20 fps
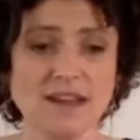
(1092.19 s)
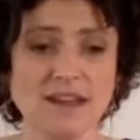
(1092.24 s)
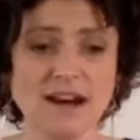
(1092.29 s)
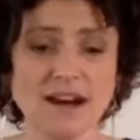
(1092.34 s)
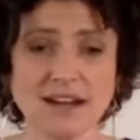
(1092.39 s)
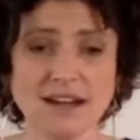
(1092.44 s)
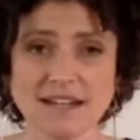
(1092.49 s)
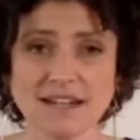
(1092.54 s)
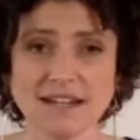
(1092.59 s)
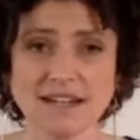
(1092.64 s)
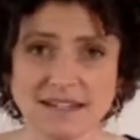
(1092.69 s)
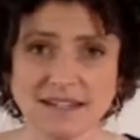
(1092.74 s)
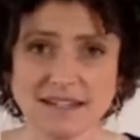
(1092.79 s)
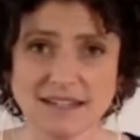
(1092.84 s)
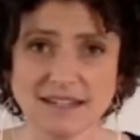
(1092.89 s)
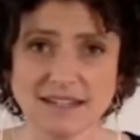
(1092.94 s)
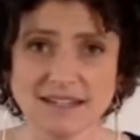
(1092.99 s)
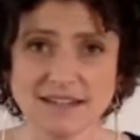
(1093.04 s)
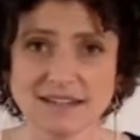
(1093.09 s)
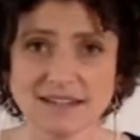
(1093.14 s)

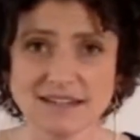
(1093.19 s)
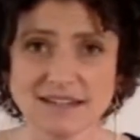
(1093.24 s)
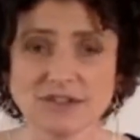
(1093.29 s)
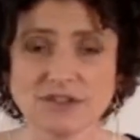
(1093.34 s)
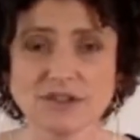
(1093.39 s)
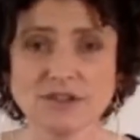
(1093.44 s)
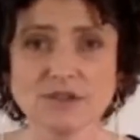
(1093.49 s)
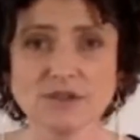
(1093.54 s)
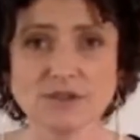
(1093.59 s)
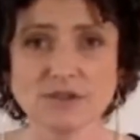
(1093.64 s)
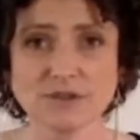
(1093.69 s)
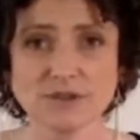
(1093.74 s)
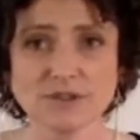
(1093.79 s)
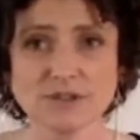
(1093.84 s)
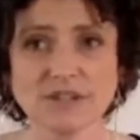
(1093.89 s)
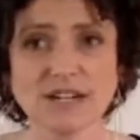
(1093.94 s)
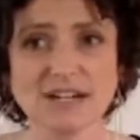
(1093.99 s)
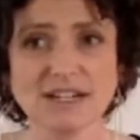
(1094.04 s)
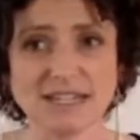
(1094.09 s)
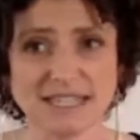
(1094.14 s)
Honey
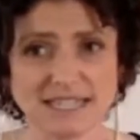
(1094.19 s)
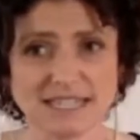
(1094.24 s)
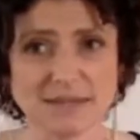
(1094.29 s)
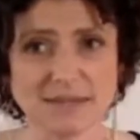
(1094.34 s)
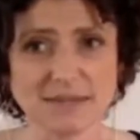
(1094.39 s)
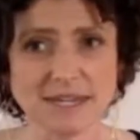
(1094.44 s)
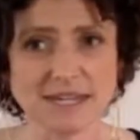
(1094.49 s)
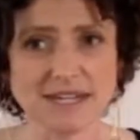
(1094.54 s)
glycemic